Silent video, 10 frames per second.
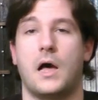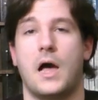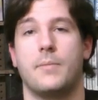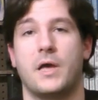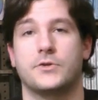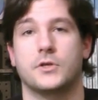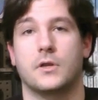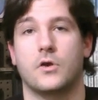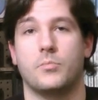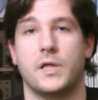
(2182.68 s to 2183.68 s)
I'm actually
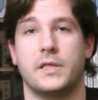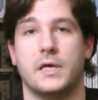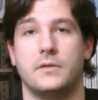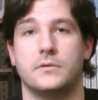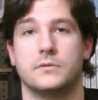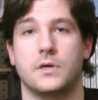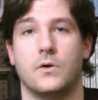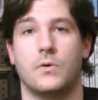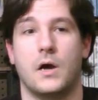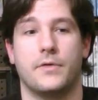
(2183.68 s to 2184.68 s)
going to go play that.
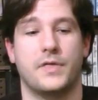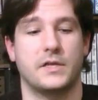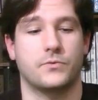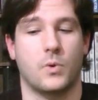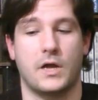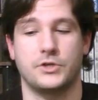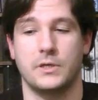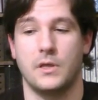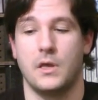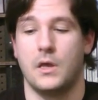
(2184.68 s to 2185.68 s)
So thanks for
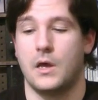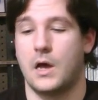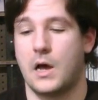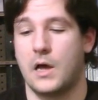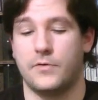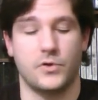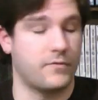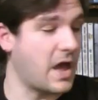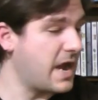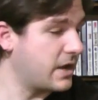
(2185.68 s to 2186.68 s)
watching. If you
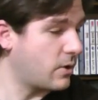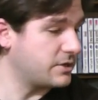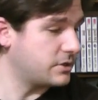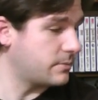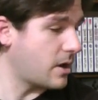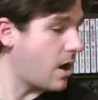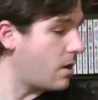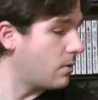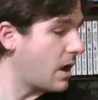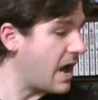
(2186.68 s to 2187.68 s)
have any questions about...
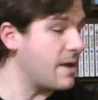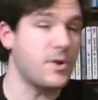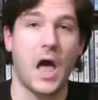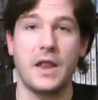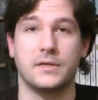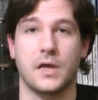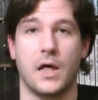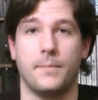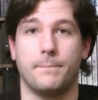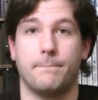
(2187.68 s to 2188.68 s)
Oh, I'm not
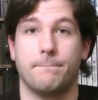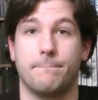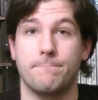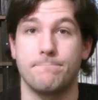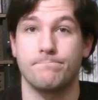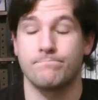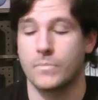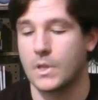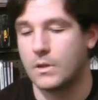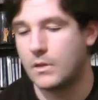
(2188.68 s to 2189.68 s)
done.
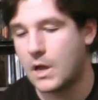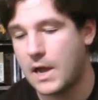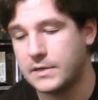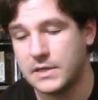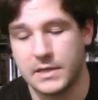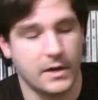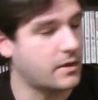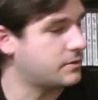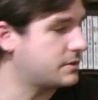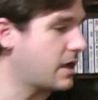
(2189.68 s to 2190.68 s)
I did get
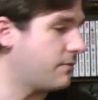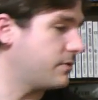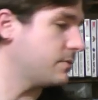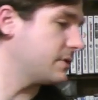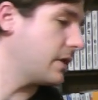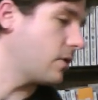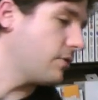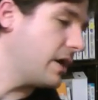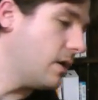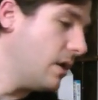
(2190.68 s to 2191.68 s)
other stuff. It was sitting
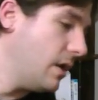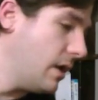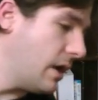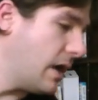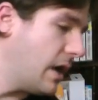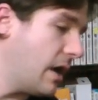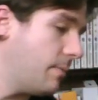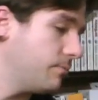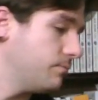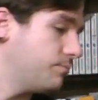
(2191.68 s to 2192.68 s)
over here.
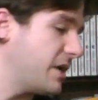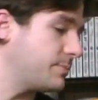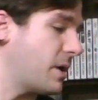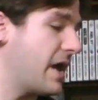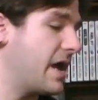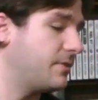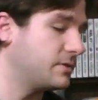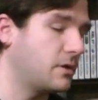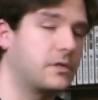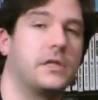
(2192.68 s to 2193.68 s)
Best Buy had
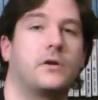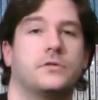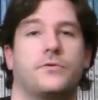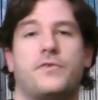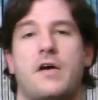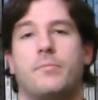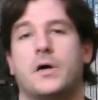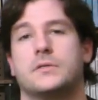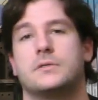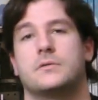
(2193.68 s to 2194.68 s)
this on clearance for
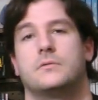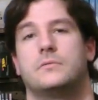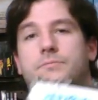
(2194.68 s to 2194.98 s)
$5.